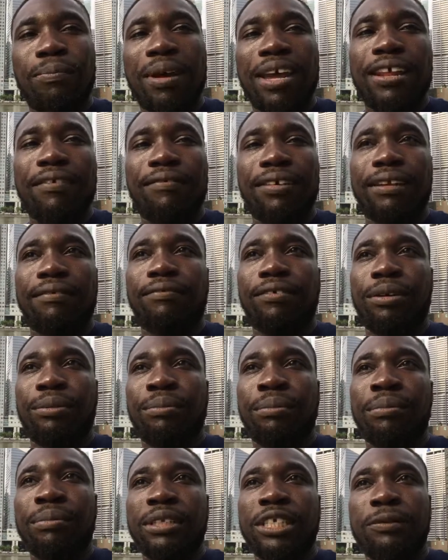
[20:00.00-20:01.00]
benefit
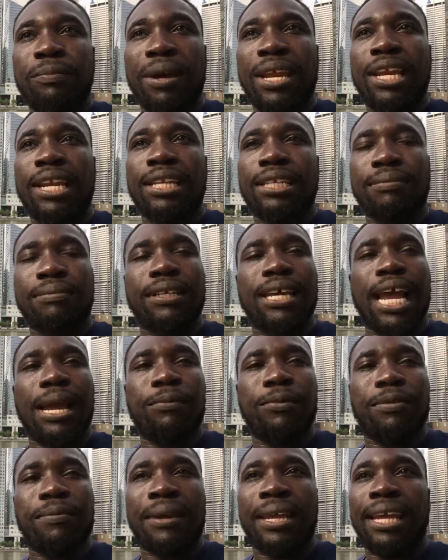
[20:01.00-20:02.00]
from spending some
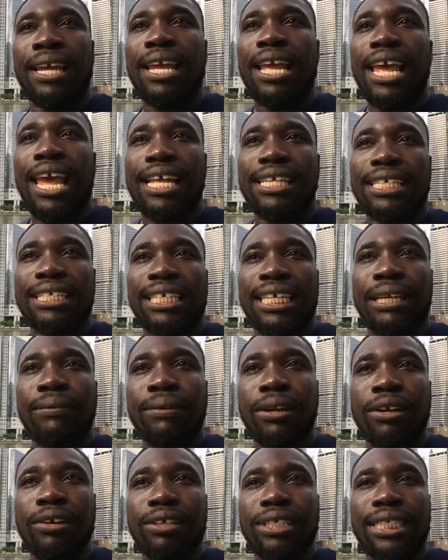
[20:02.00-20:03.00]
time with me and just
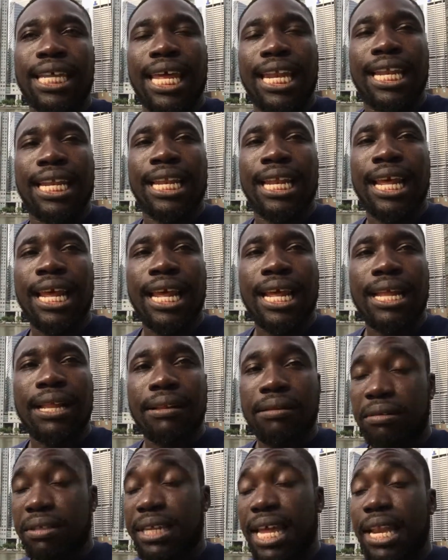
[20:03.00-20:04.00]
even understanding
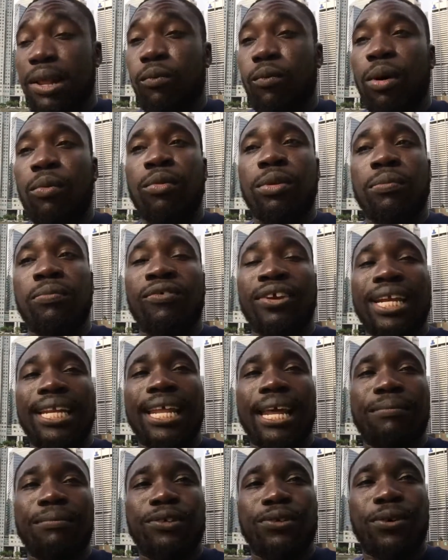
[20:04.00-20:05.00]
what would bring
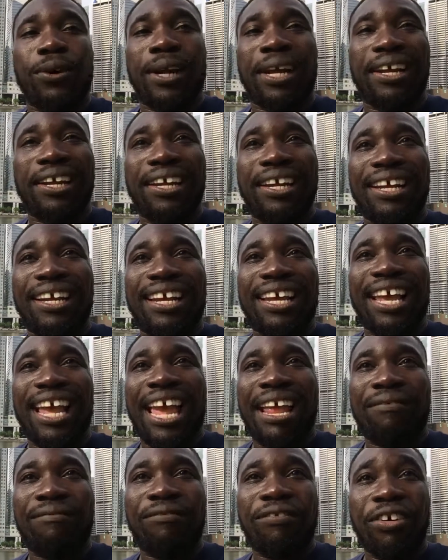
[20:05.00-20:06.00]
them joy
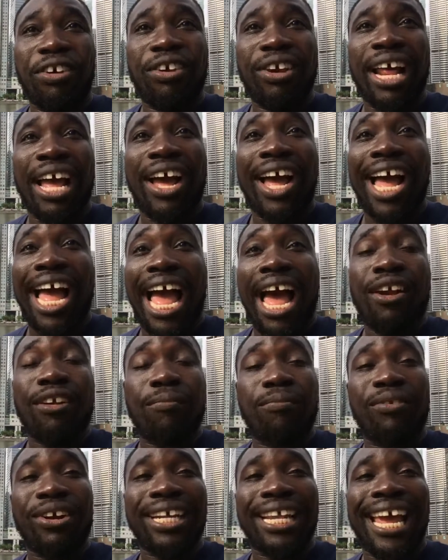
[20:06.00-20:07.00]
and figuring out how to
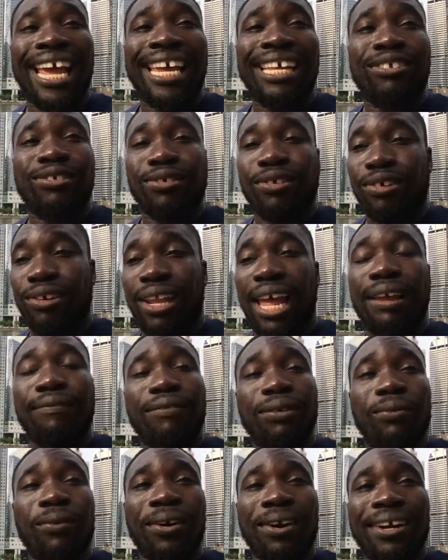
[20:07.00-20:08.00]
bring that into their life
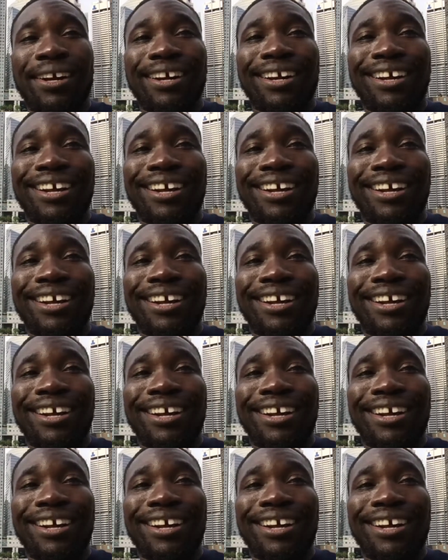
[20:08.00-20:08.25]
and work,